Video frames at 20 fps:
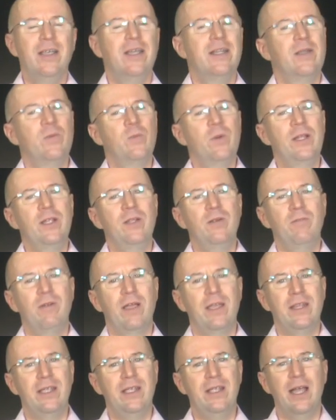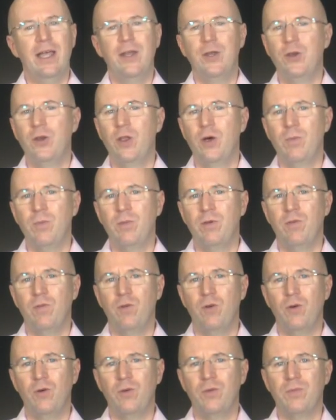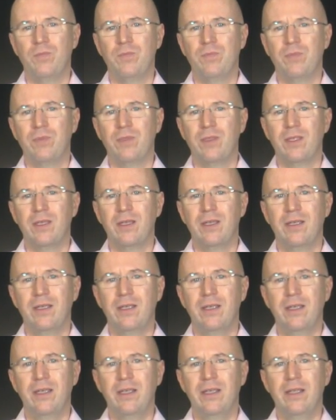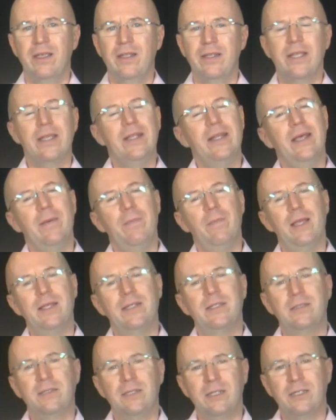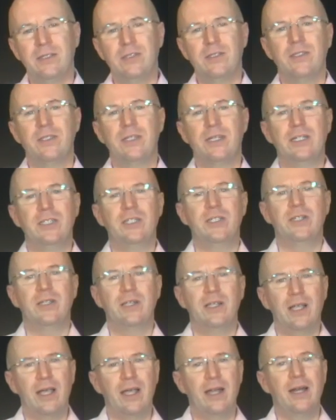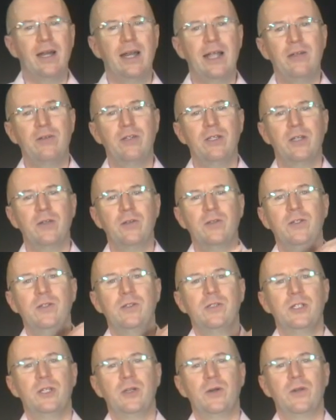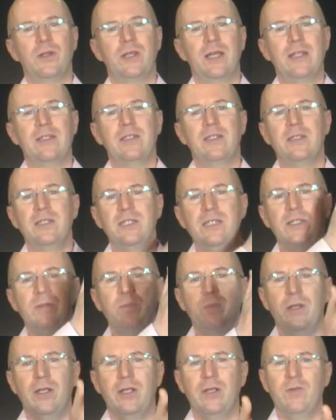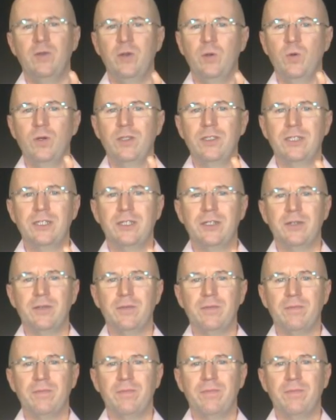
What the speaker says: Then when you're ready and not before, take that pleasant tingling sensation and allow it to go to your shoulder and to disappear if you want it to.